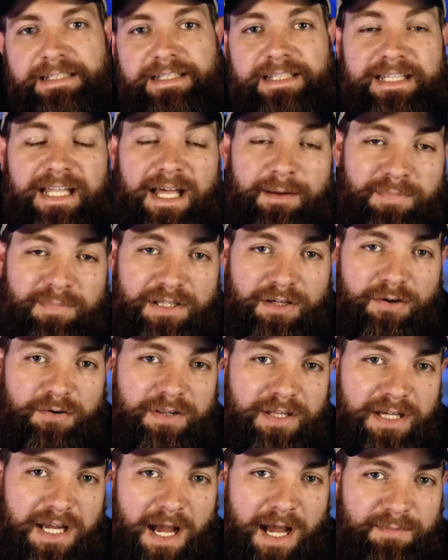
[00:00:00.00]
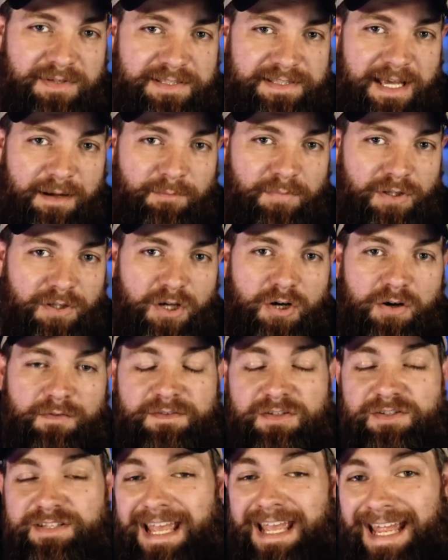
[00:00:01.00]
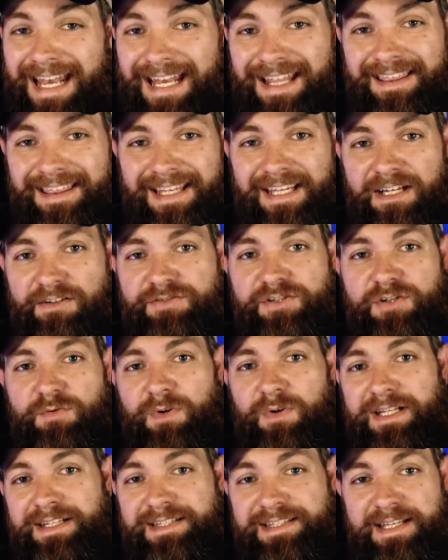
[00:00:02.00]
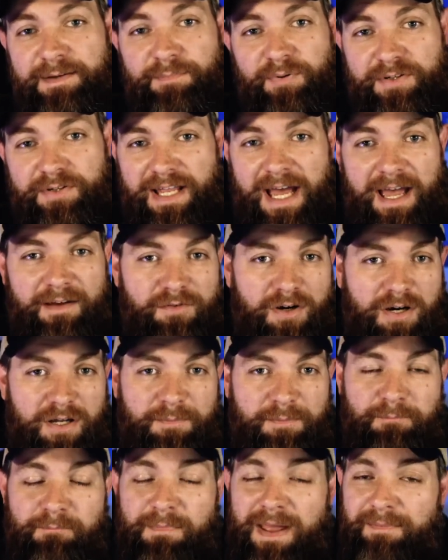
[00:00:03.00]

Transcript: Let me know in the comments down below if there's anything else you want a deeper dive on,